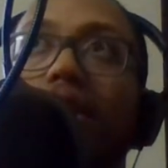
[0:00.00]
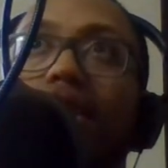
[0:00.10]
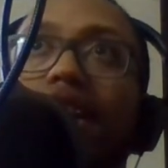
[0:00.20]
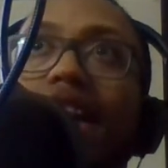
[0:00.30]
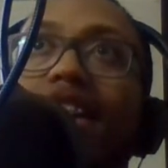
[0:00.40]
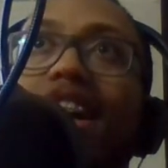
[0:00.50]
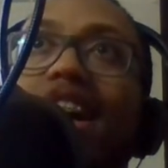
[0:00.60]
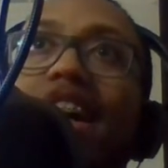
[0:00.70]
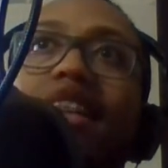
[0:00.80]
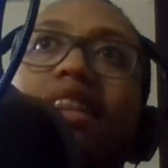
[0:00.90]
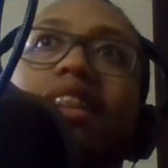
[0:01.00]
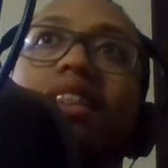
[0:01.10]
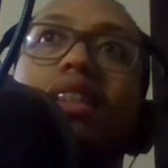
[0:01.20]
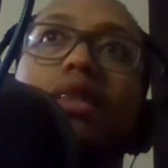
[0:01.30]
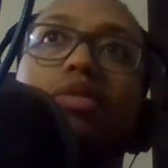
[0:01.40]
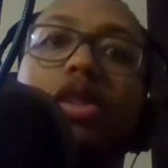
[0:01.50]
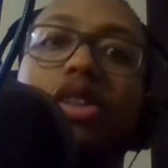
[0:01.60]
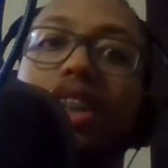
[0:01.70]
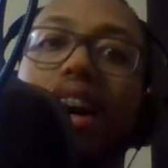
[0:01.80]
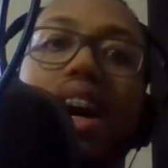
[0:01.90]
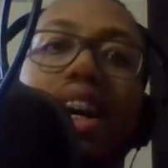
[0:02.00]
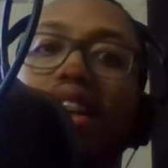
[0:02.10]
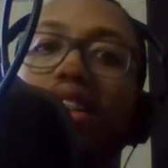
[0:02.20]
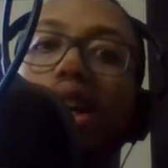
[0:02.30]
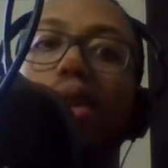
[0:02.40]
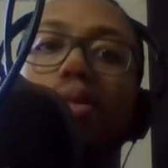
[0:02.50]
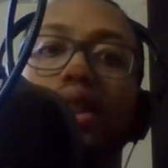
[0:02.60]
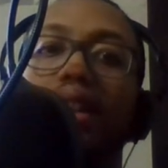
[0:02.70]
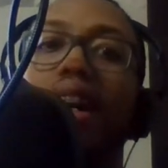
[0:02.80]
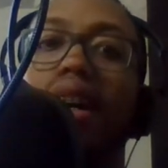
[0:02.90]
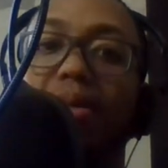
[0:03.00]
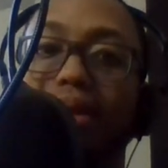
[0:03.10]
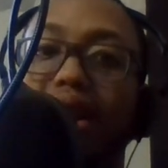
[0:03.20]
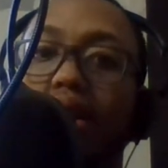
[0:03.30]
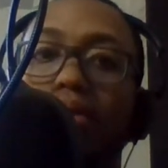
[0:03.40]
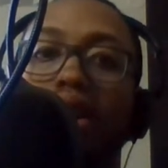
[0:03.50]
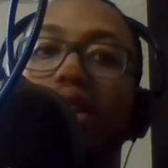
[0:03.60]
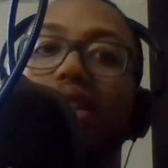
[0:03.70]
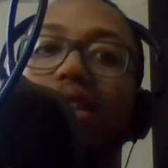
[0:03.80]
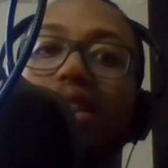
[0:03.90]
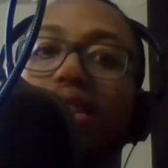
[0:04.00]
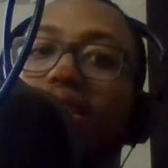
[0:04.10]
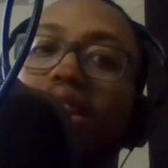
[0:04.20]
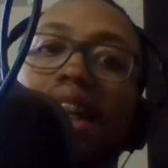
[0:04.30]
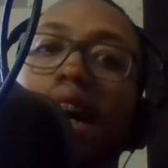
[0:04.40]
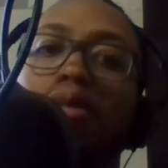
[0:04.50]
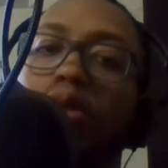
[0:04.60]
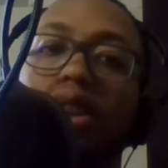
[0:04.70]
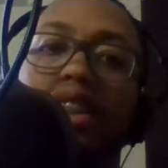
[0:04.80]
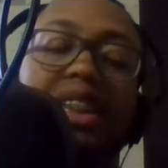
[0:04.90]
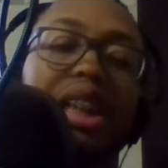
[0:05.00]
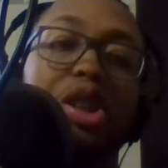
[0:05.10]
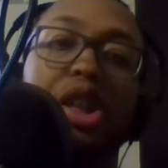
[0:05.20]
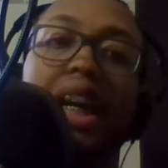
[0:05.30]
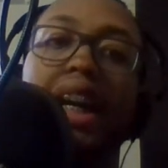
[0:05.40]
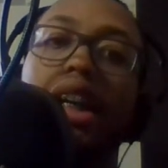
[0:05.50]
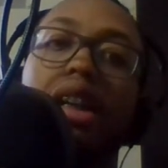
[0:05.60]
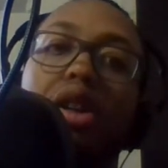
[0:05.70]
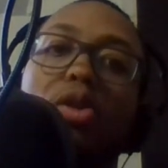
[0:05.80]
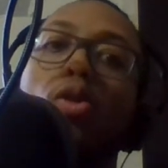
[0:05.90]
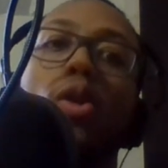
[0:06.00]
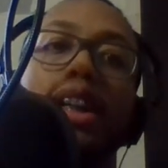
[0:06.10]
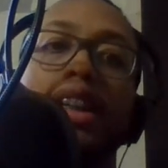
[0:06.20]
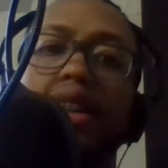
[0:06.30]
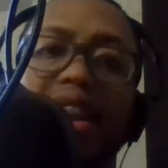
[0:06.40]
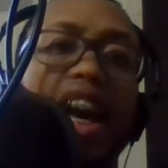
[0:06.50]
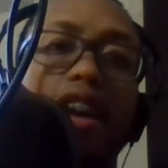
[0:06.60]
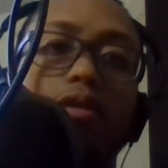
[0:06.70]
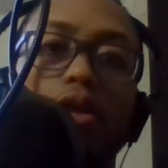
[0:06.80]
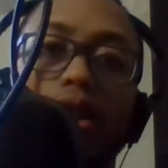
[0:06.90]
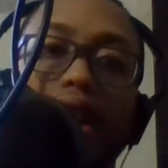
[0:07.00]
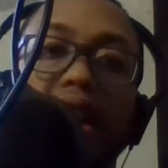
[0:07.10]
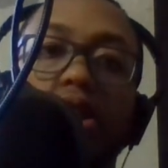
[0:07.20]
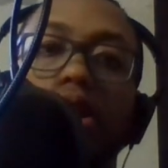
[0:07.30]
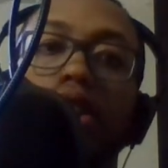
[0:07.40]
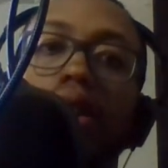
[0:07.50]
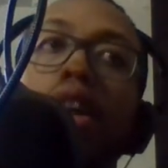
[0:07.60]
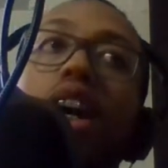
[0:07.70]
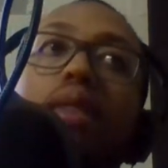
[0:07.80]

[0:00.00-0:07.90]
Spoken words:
Thank God Utah Hockey Club was not up there because that was such a corny name for an NHL team.